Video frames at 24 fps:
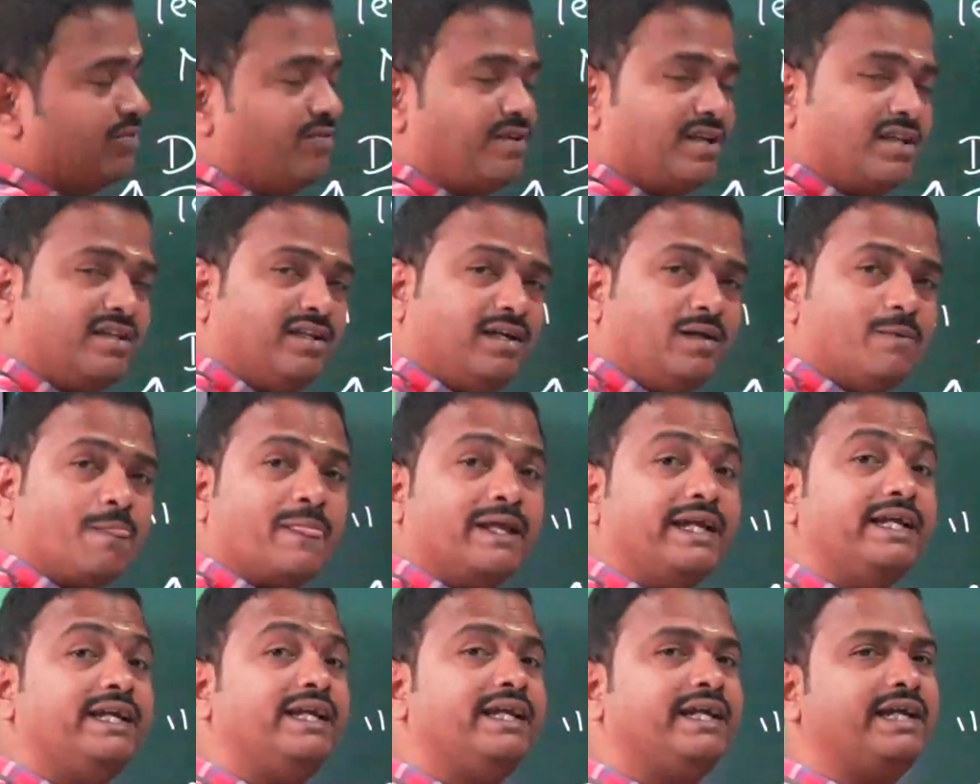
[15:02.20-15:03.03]
for the
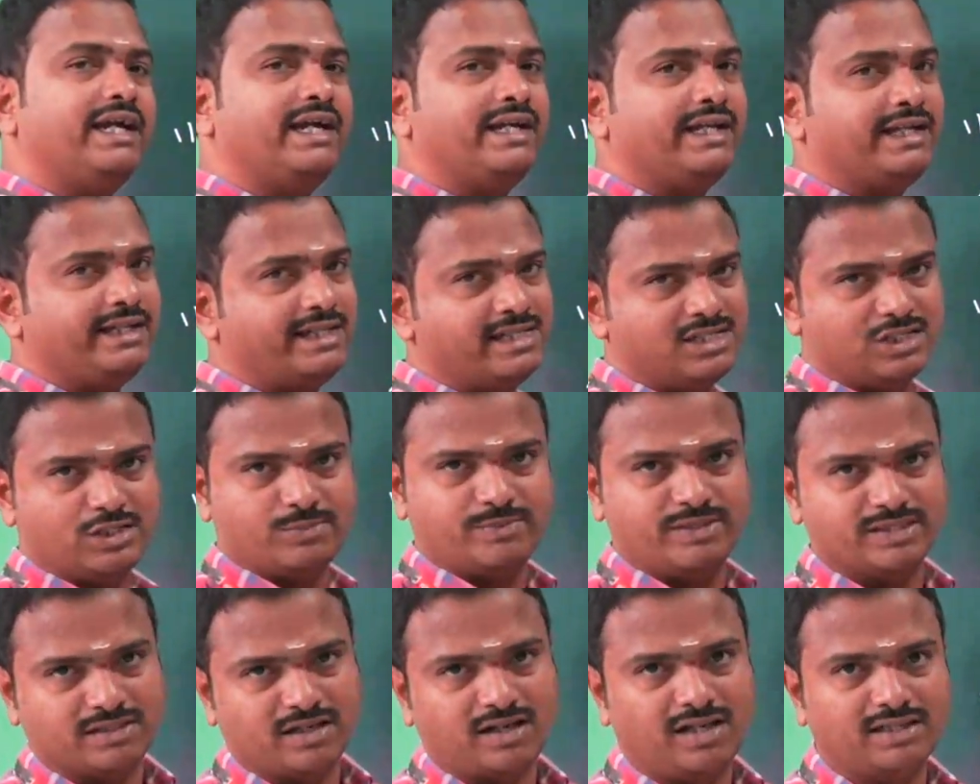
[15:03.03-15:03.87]
indicating
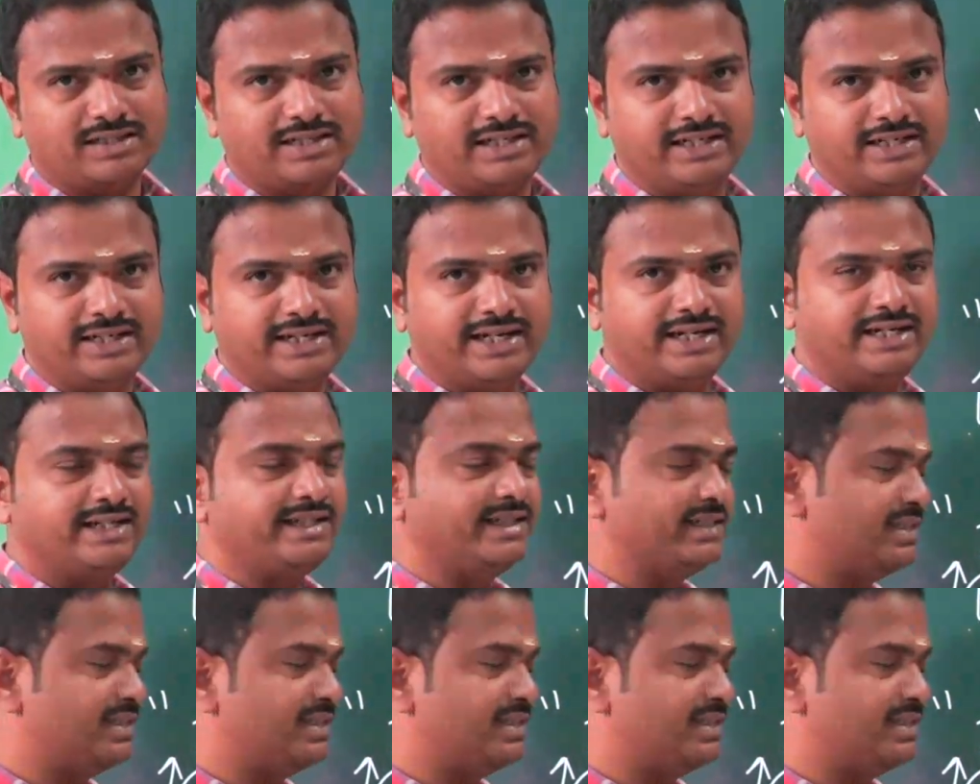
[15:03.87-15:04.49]
instruments, all the indicating